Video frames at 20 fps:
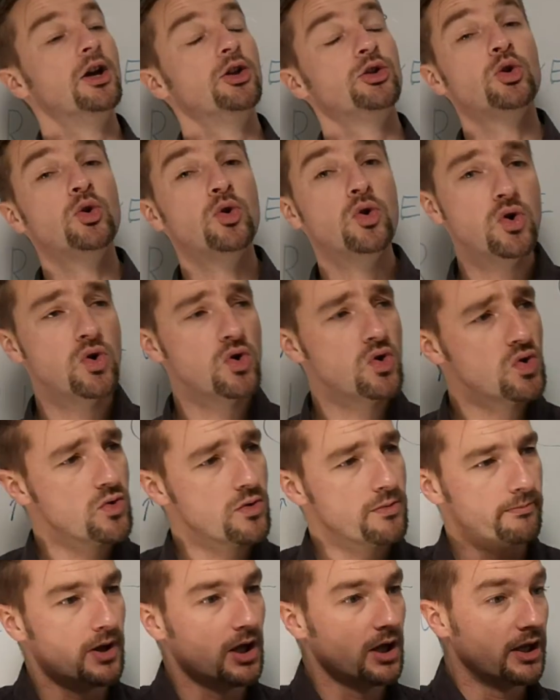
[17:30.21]
To
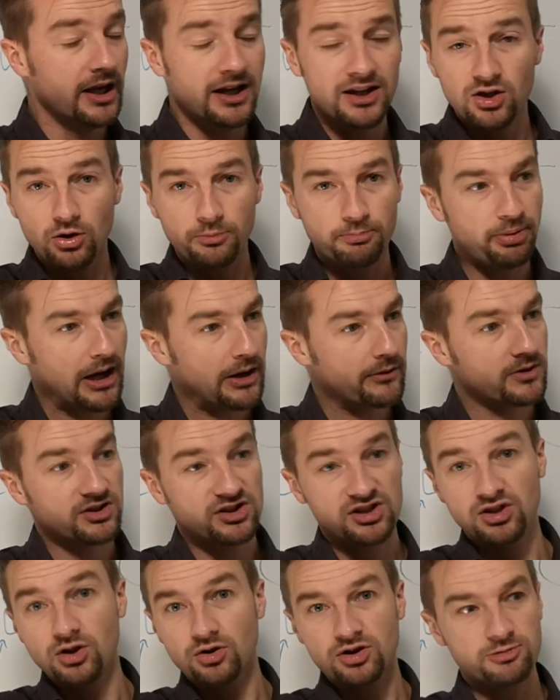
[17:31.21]
whom? Your
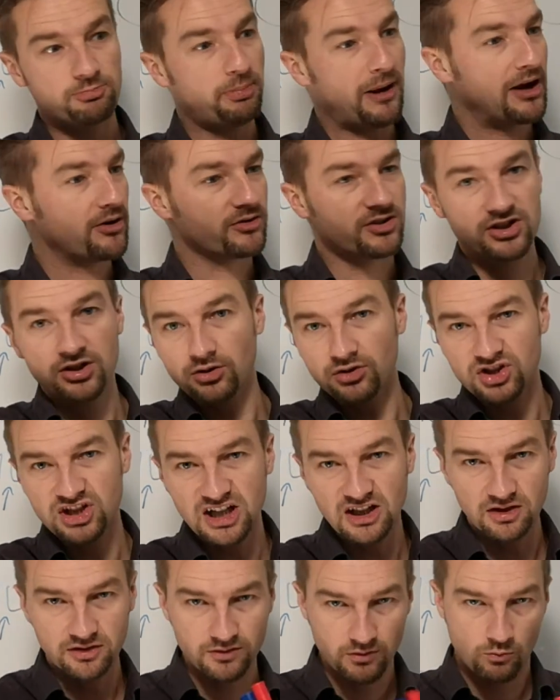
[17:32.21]
parents, your spouse, your
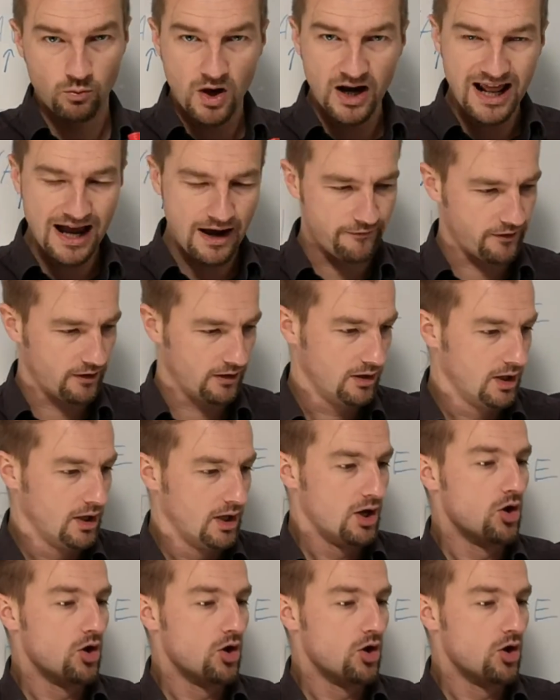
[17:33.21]
children, whatever.